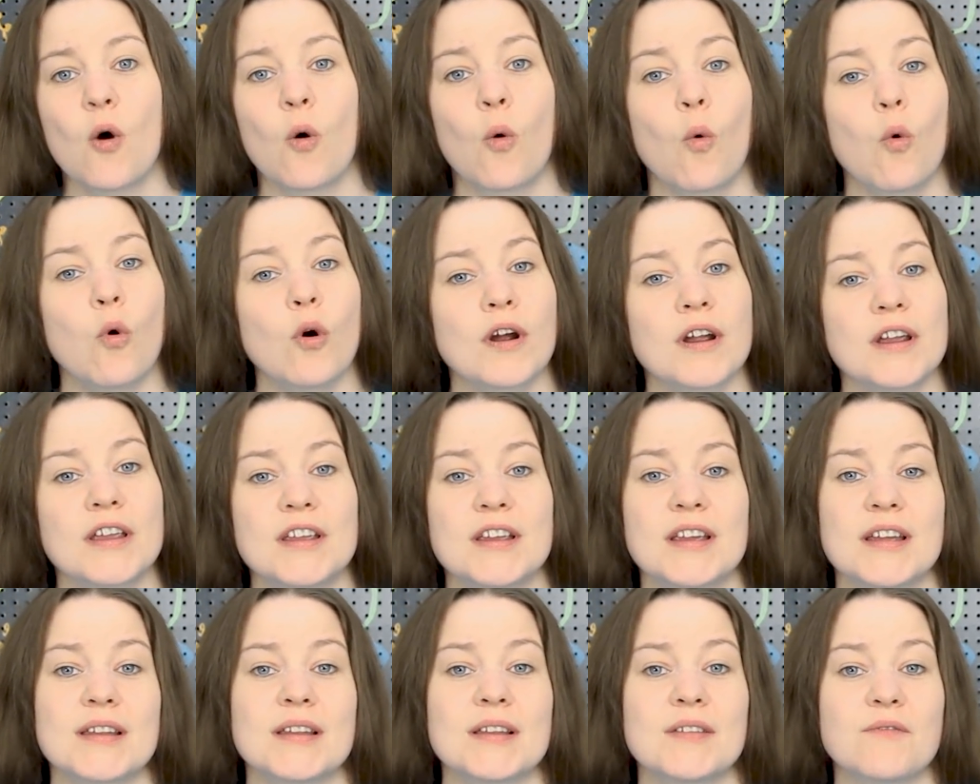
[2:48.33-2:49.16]
or
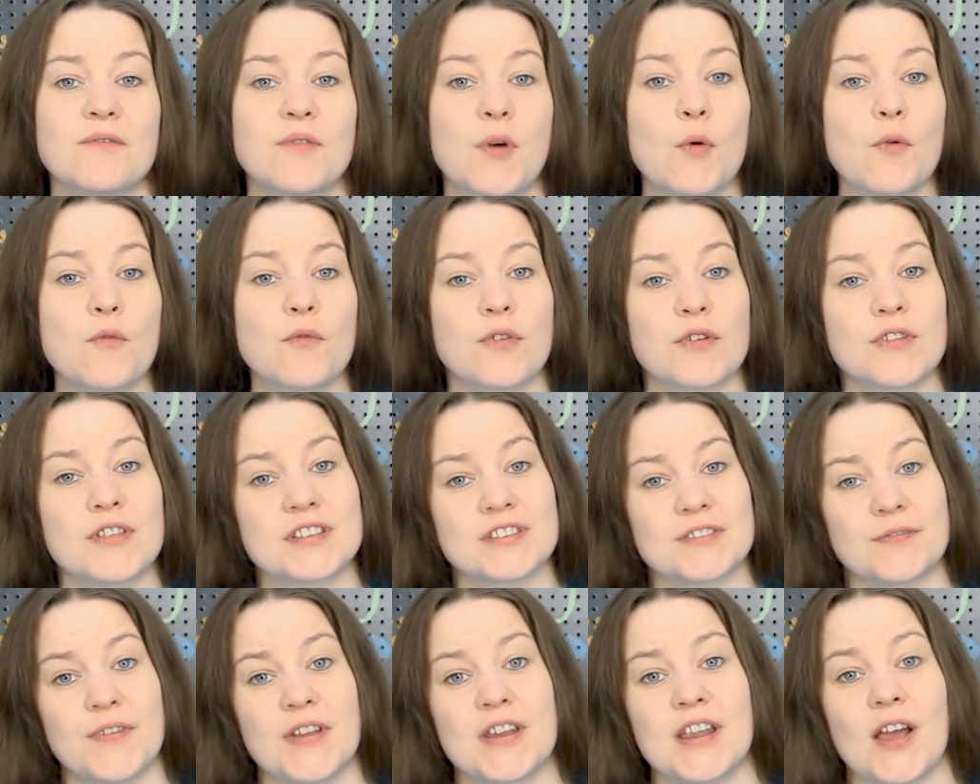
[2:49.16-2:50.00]
you can vote for
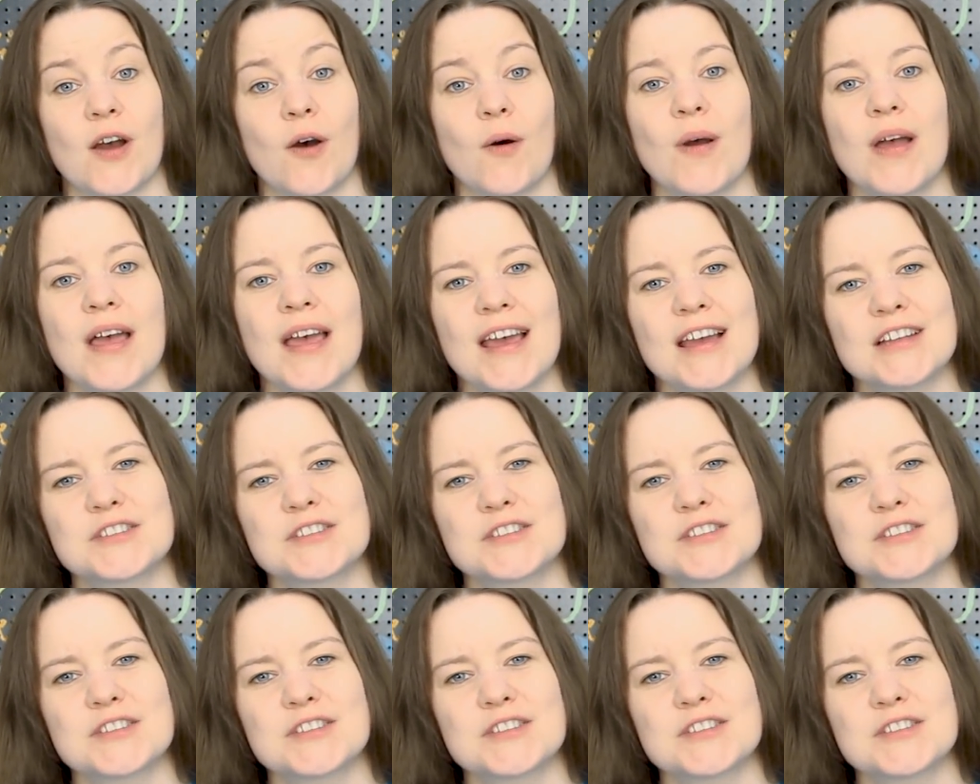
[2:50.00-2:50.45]
this video.